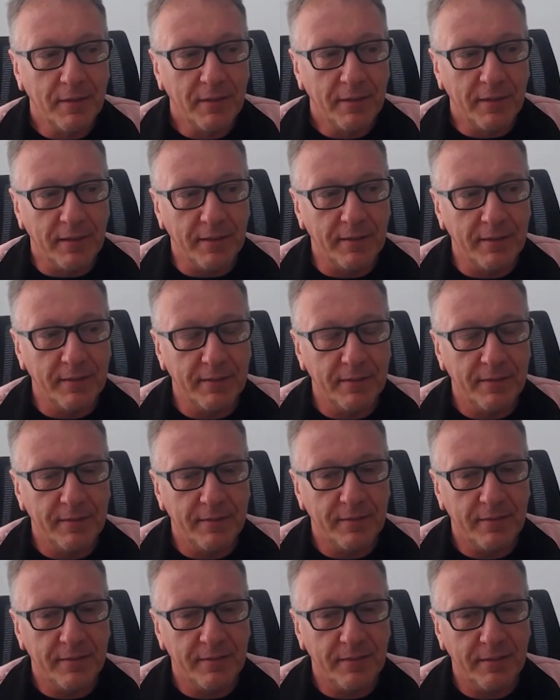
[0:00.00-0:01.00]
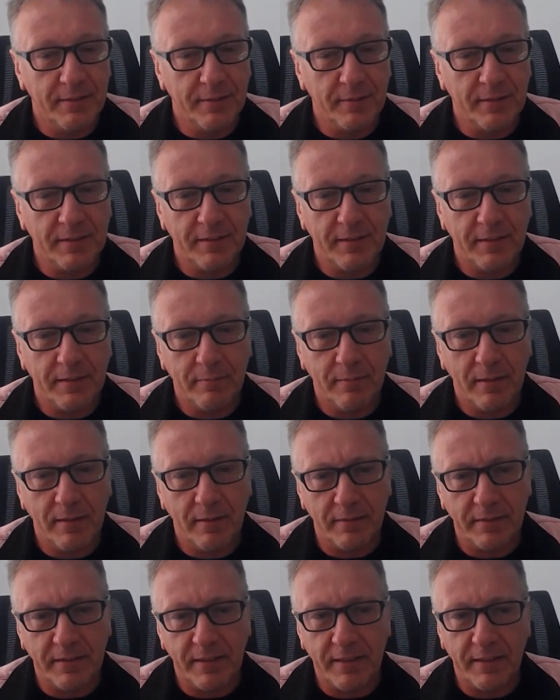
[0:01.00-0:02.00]
And, they said,
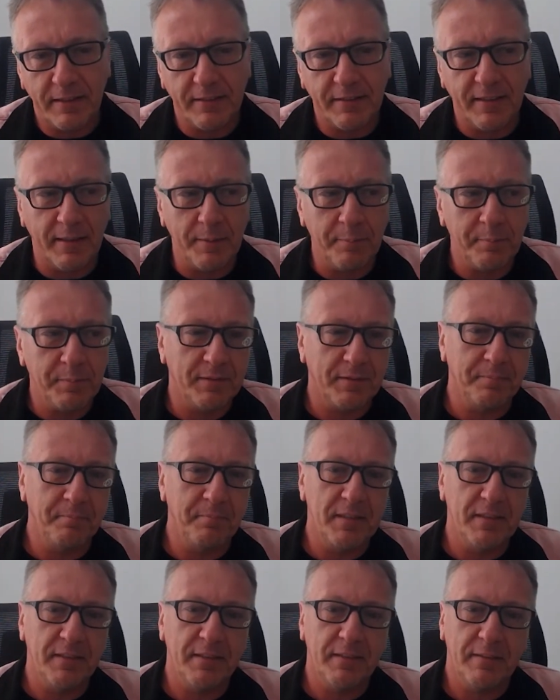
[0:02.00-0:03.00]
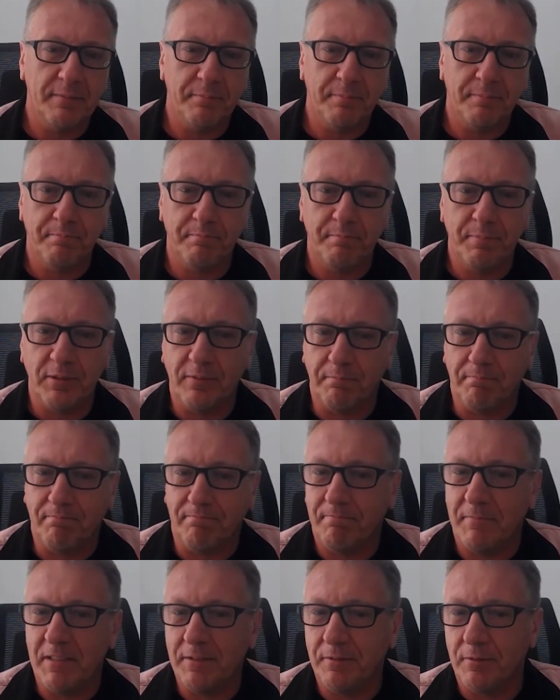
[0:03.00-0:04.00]
well, yeah, types, yeah, but,
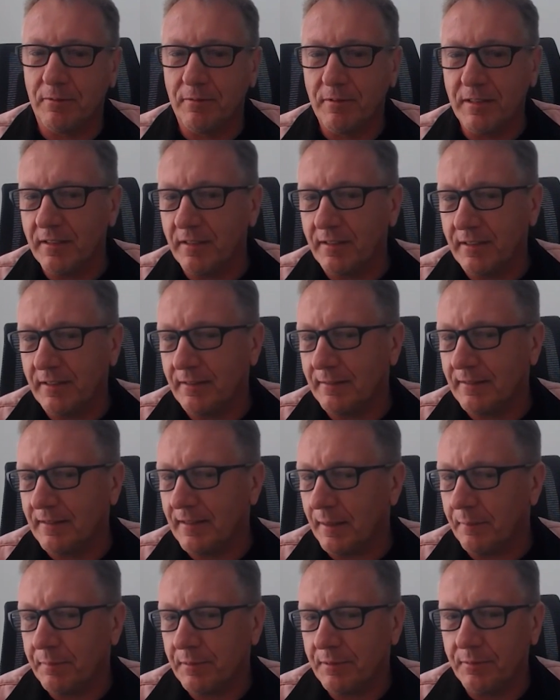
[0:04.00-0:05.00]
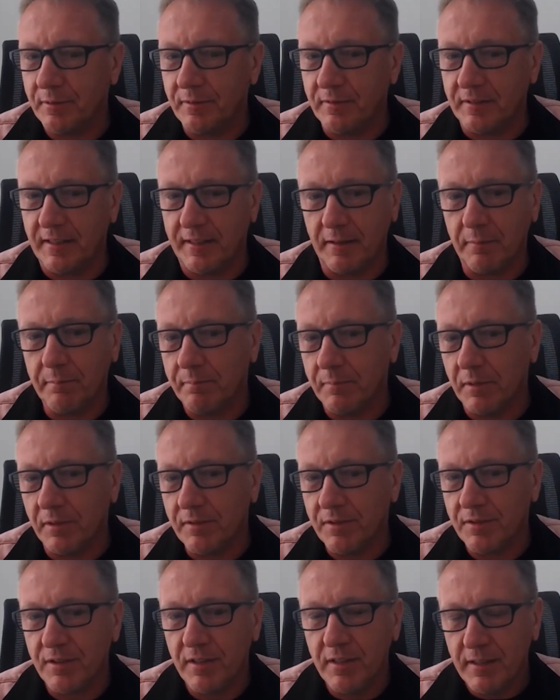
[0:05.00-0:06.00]
really types wouldn't help
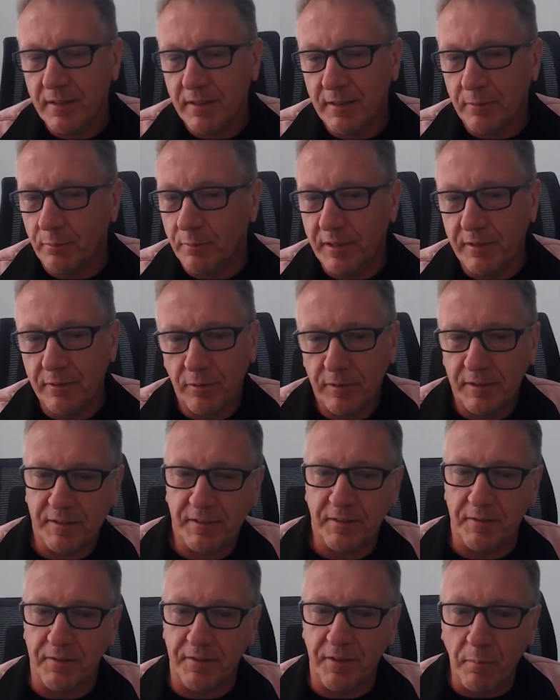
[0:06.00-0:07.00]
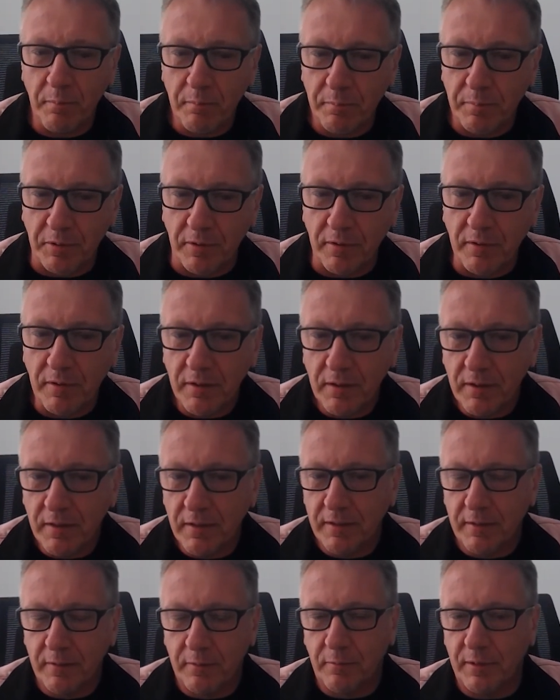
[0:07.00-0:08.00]
much. We know it's a number.
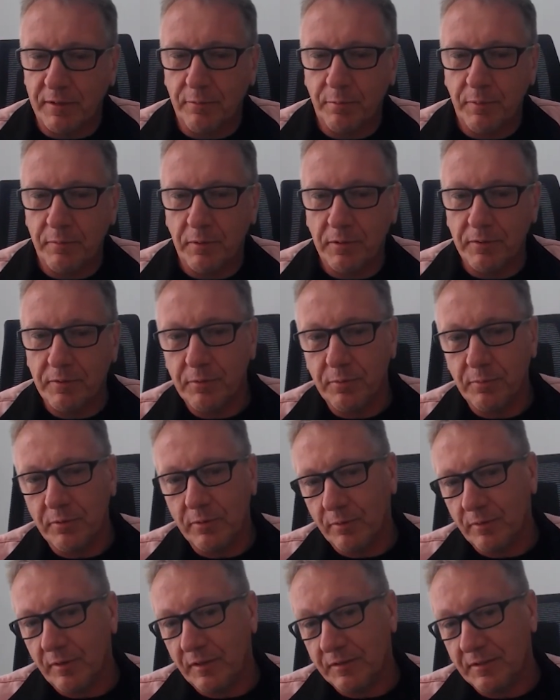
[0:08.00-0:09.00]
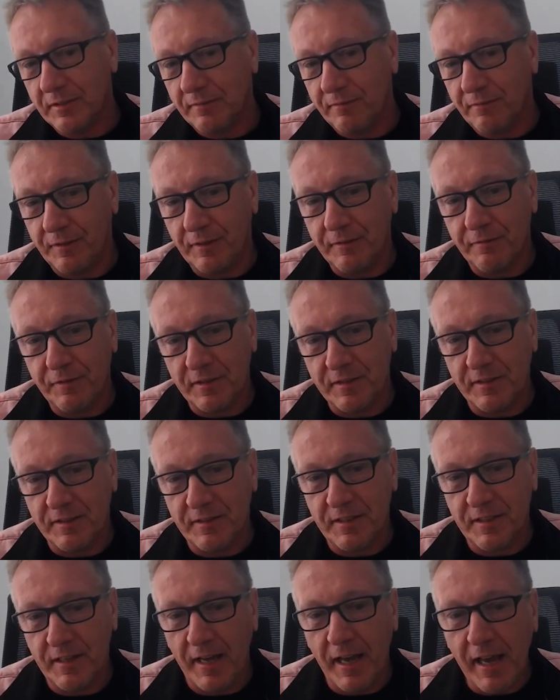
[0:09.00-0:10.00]
What we want to know is if it's
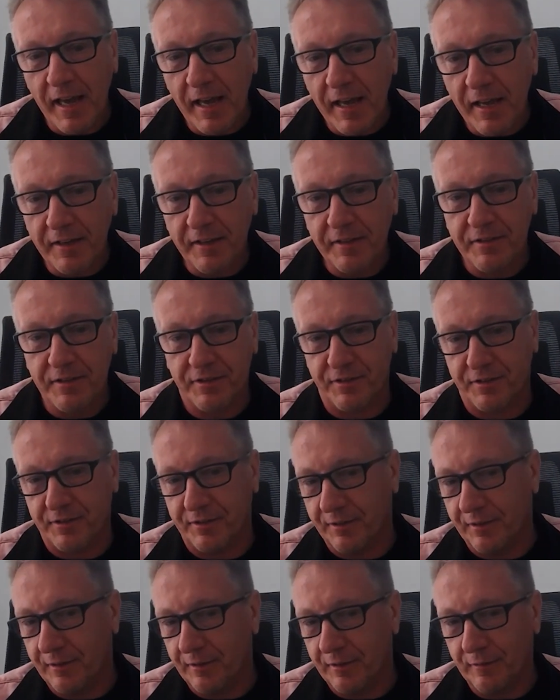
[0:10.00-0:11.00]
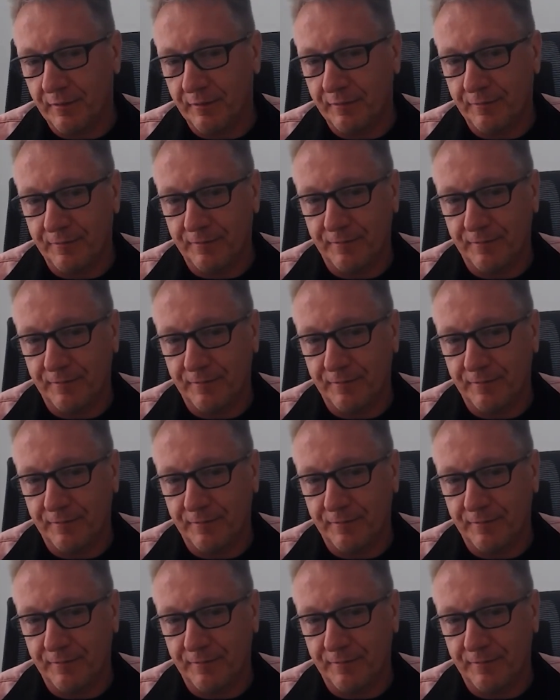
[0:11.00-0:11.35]
the age of